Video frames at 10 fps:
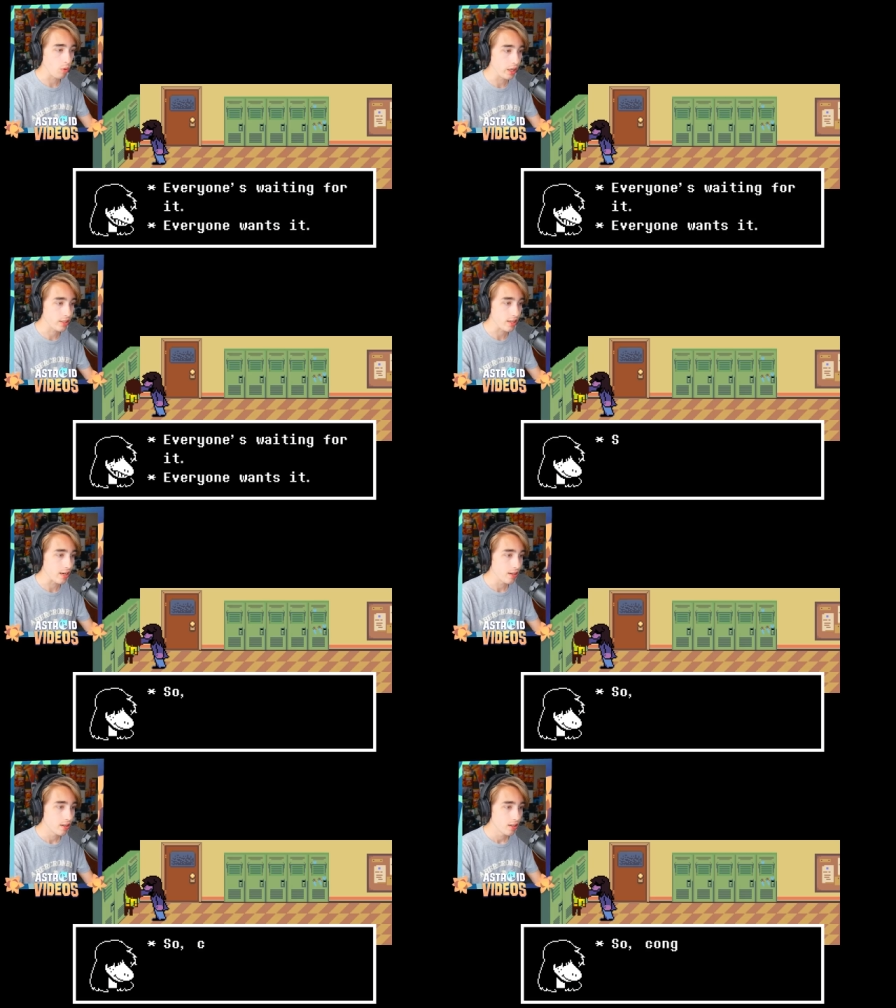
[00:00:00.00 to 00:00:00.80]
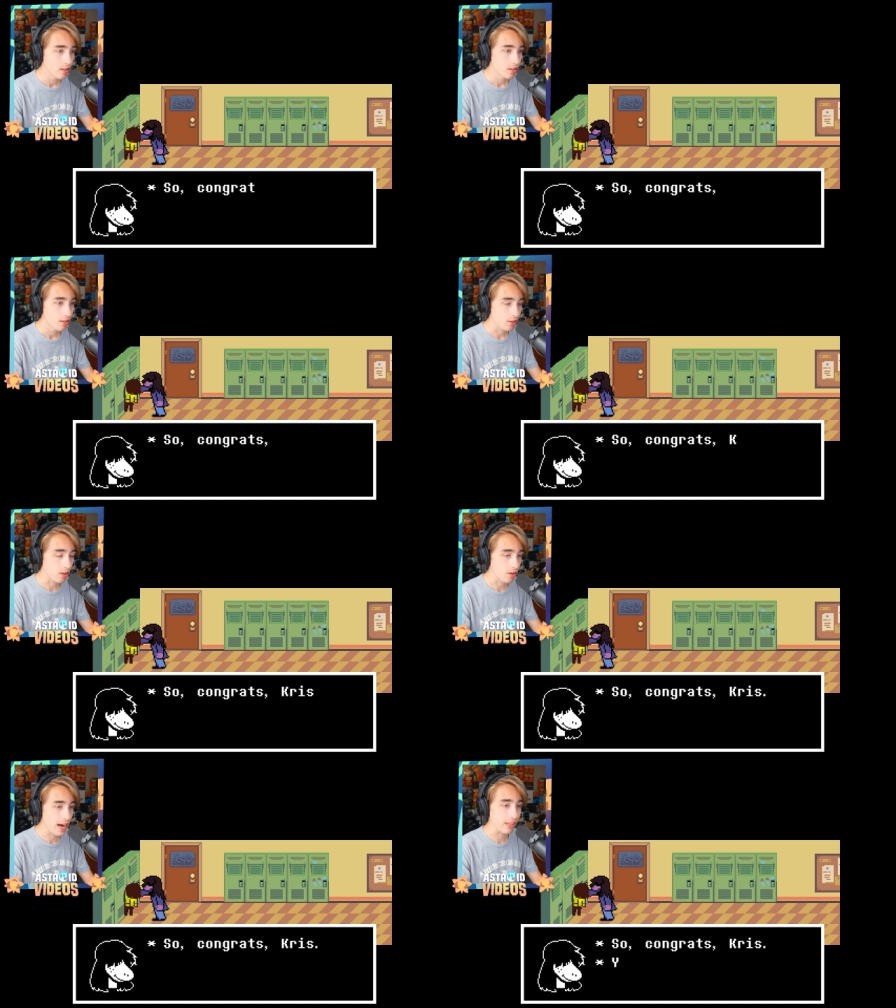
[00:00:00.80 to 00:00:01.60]
wants it. So
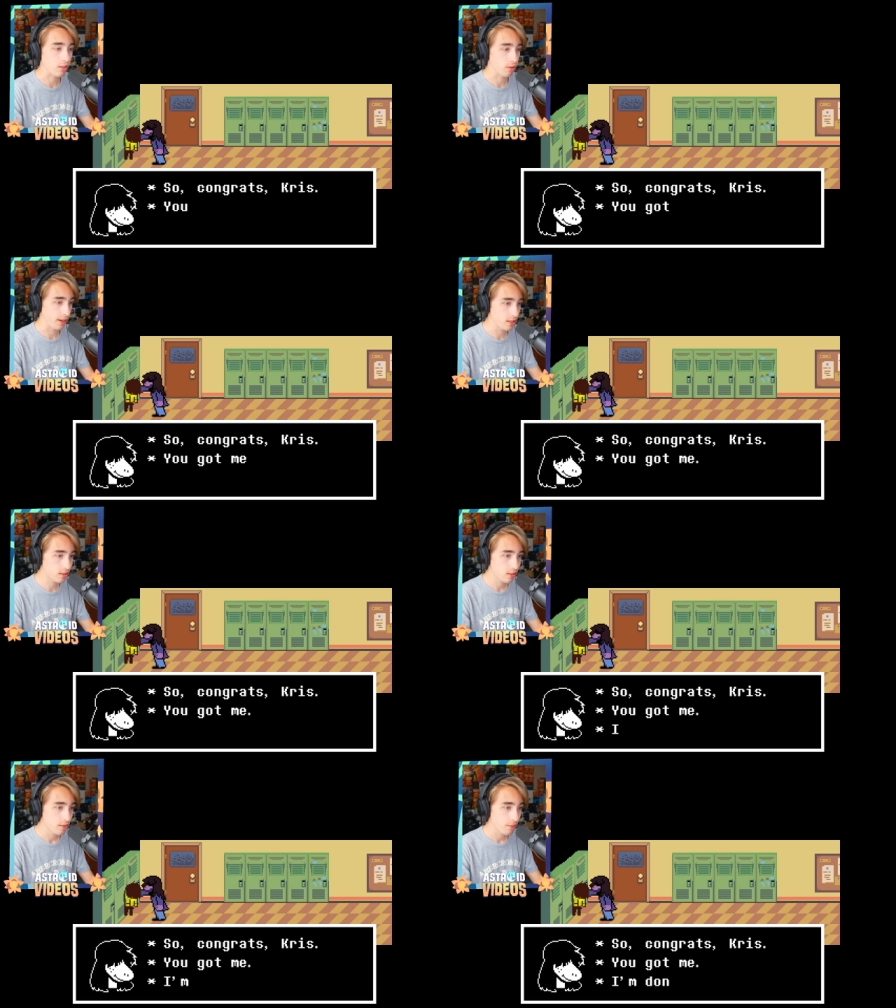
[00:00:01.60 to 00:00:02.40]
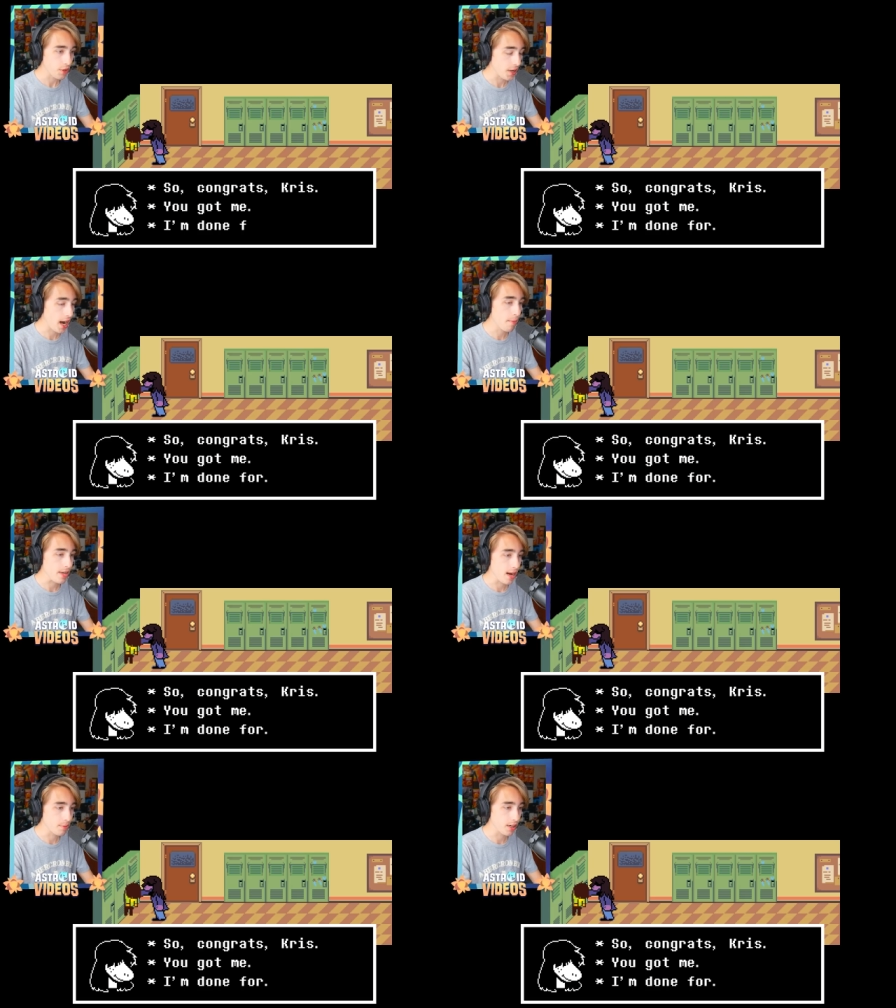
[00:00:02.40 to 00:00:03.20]
congrats, Kris. You got
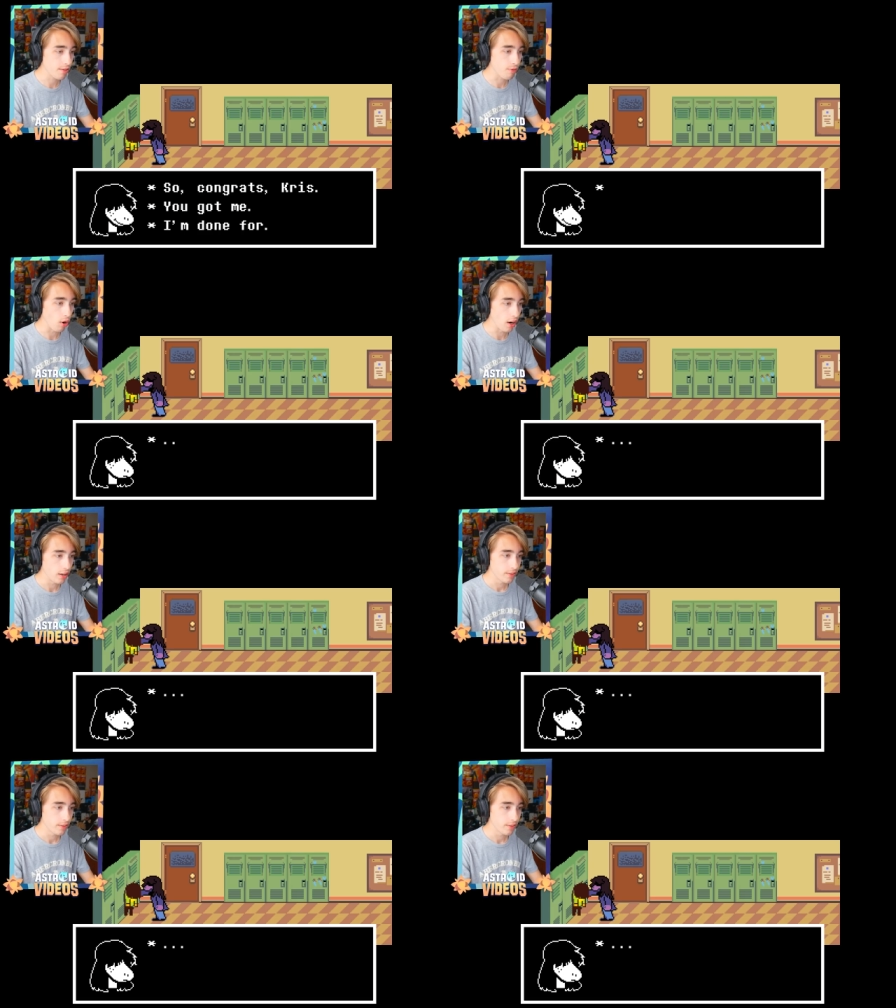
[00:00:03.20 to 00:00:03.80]
me. I'm done for.